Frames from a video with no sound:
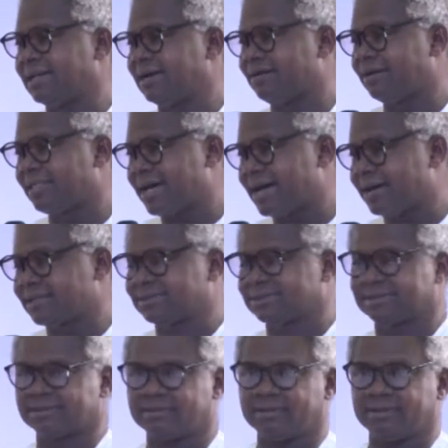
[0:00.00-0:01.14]
That there are
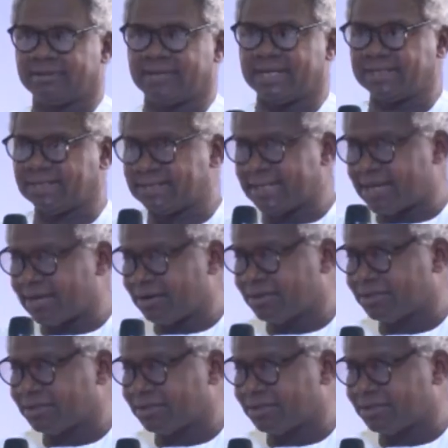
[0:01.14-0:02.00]
others, like the